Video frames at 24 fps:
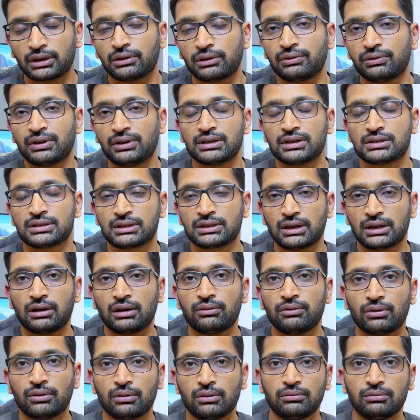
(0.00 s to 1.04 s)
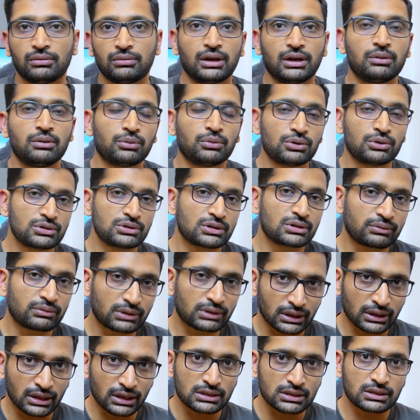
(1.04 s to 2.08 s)
If it is Terraform, in most of
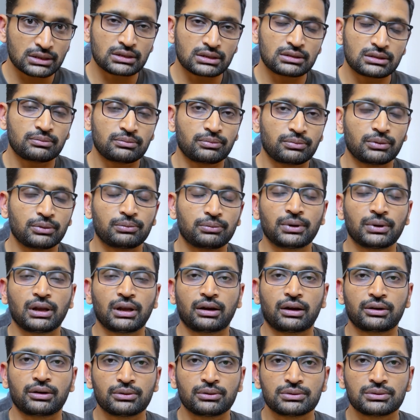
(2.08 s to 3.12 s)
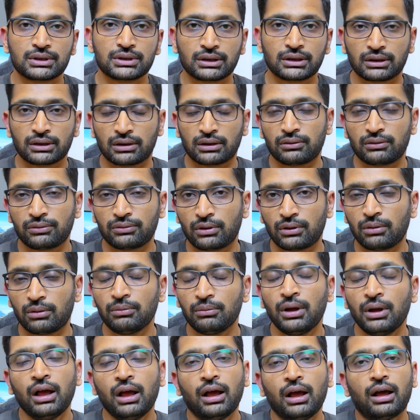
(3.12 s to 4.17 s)
the cases, people are using
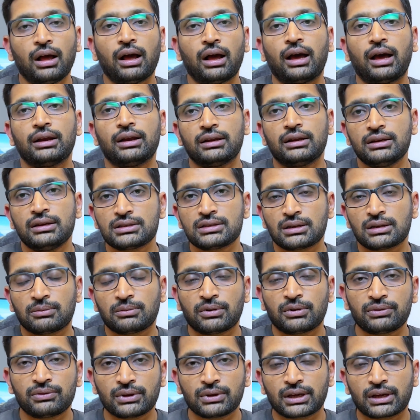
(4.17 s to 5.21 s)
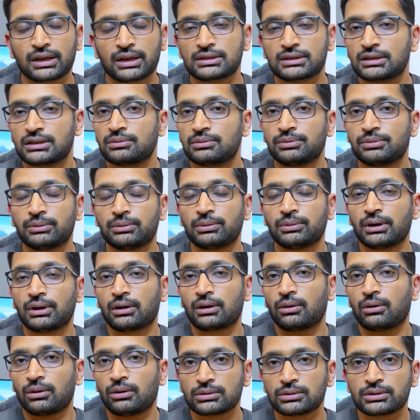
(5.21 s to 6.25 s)
Terraform, and in some of the cases, people
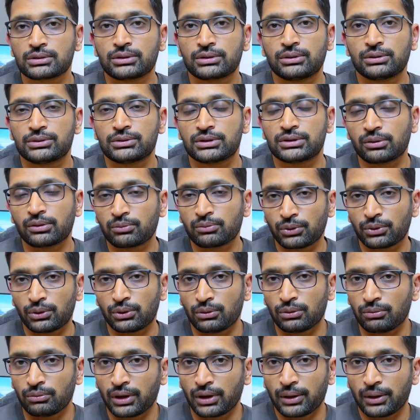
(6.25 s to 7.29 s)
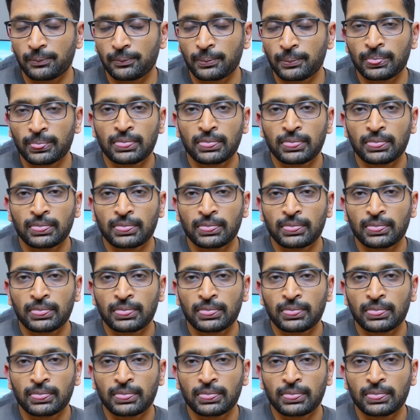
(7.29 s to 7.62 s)
are also using Pulumi.